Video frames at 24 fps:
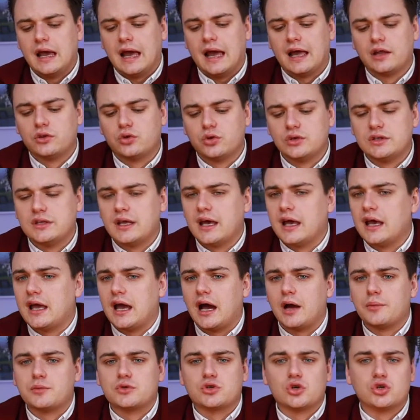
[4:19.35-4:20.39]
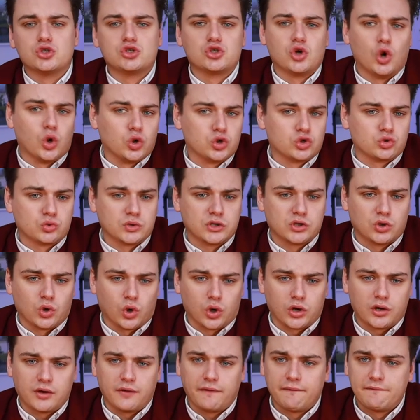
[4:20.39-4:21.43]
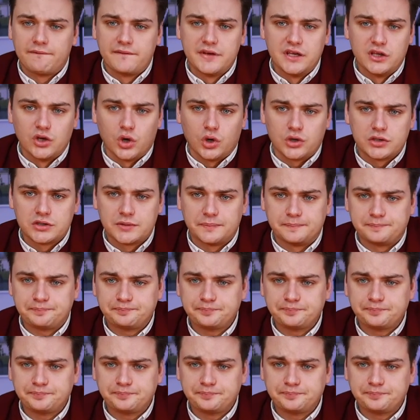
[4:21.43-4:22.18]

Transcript: and today I'm just going to record videos.